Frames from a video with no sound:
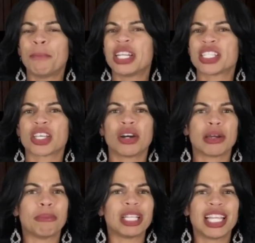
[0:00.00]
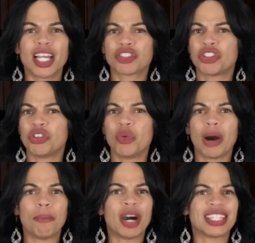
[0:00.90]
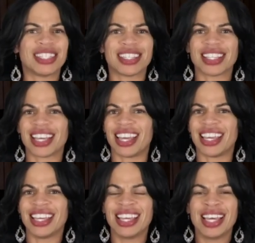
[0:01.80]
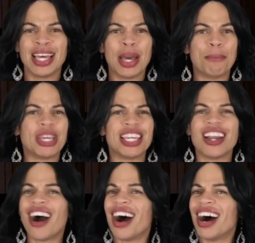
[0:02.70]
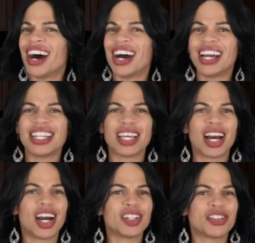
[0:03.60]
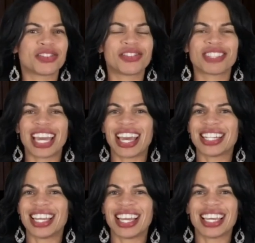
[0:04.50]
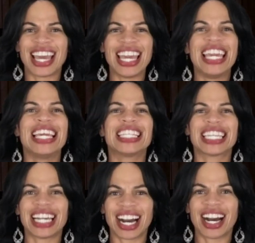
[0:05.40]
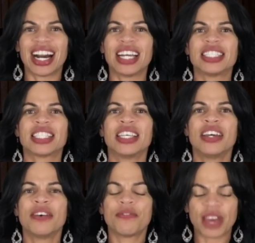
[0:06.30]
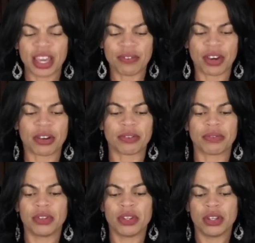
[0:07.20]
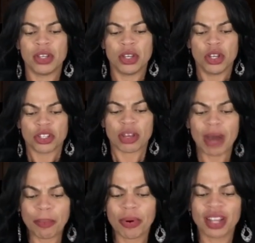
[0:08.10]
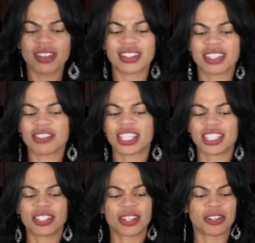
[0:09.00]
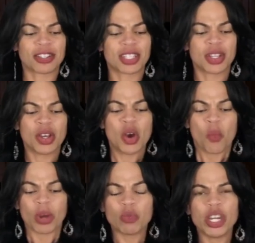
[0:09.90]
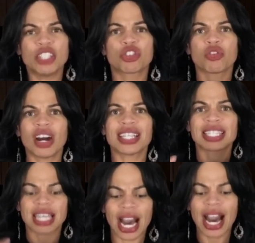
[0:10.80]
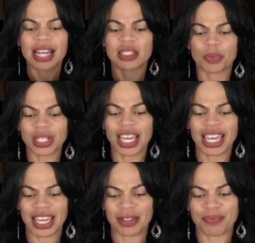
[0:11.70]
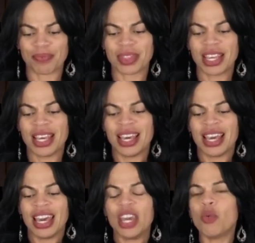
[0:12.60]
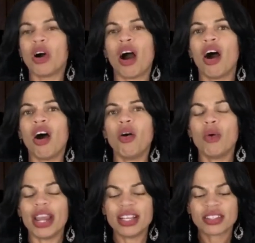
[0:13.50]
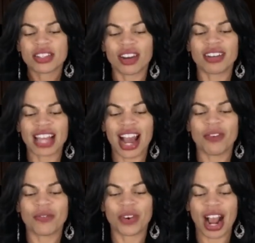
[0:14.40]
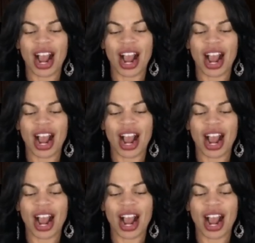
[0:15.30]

but it's going to bless you abundantly beyond understanding in God's favor. So, my brothers and sisters, when we trust God's plan, it will always turn out for